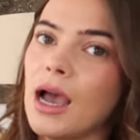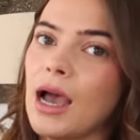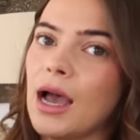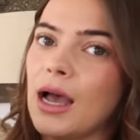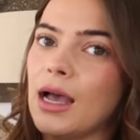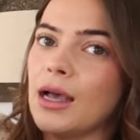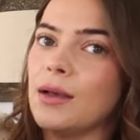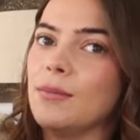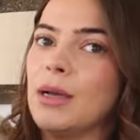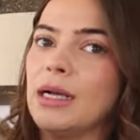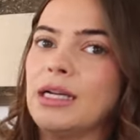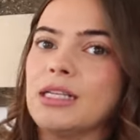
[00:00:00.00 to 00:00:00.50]

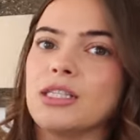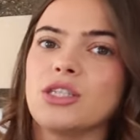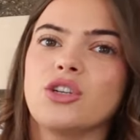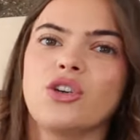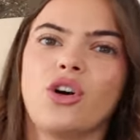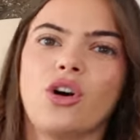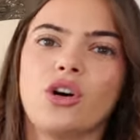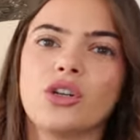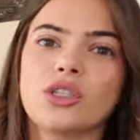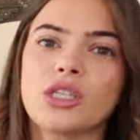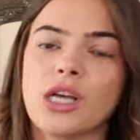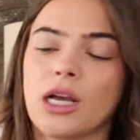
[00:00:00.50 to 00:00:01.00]
and it's
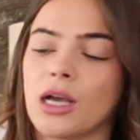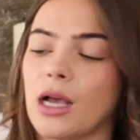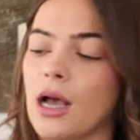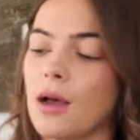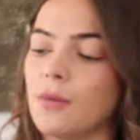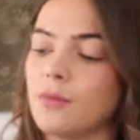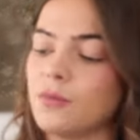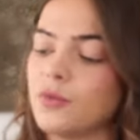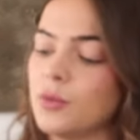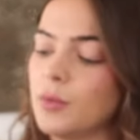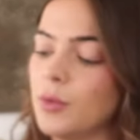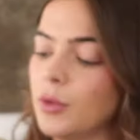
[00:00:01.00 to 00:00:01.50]
not
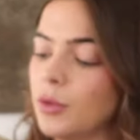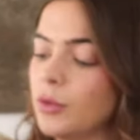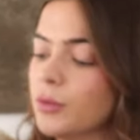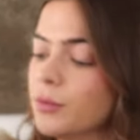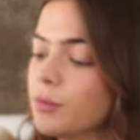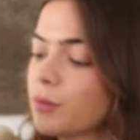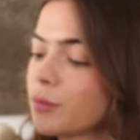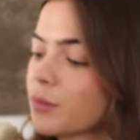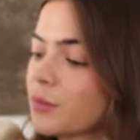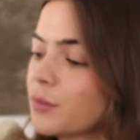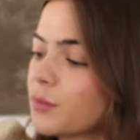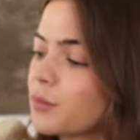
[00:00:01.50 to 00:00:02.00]

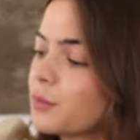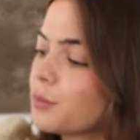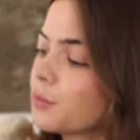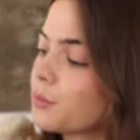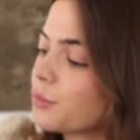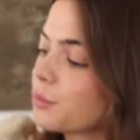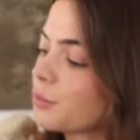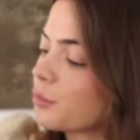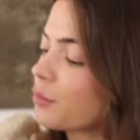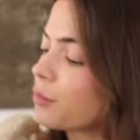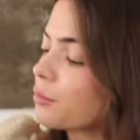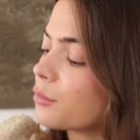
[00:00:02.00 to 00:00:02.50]
uncomfortable.
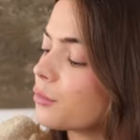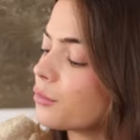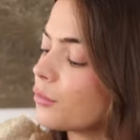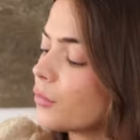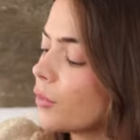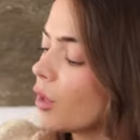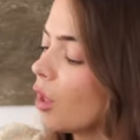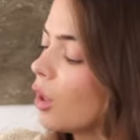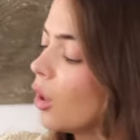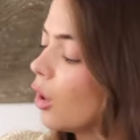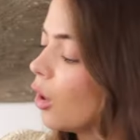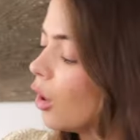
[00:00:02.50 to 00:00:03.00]

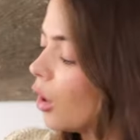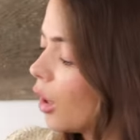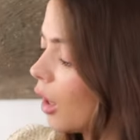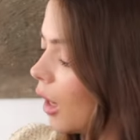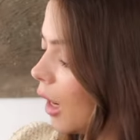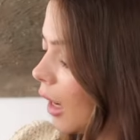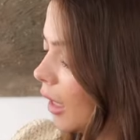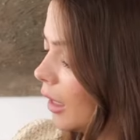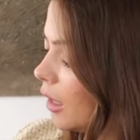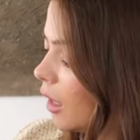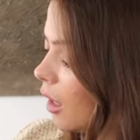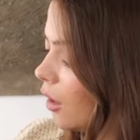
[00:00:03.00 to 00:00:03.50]
Oh,
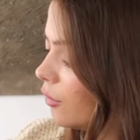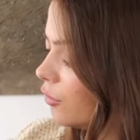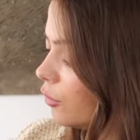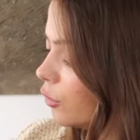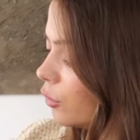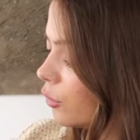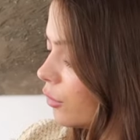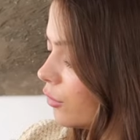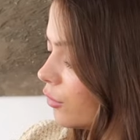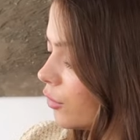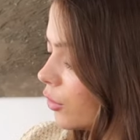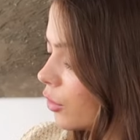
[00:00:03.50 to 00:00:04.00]
I love
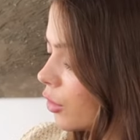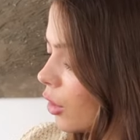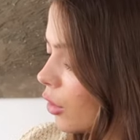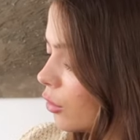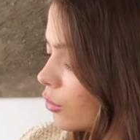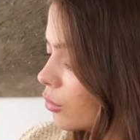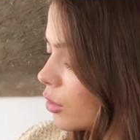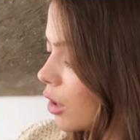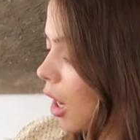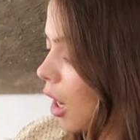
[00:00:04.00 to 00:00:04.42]
all of the gold